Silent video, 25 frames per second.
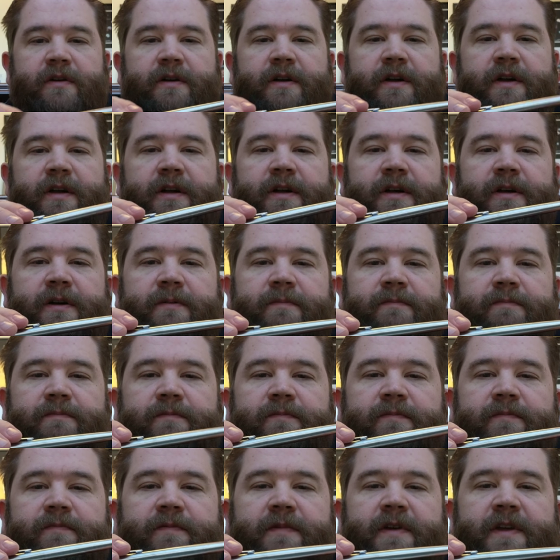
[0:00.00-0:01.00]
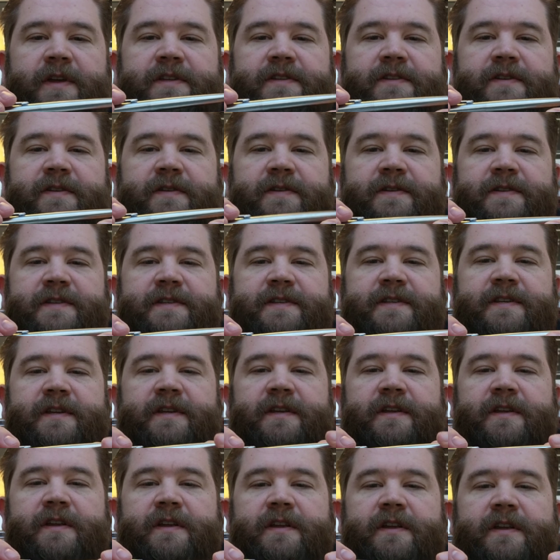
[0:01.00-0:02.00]
Um, as you can
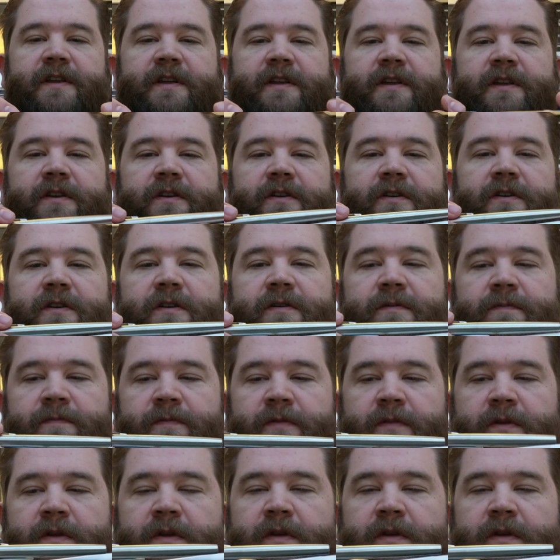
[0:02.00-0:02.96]
see here,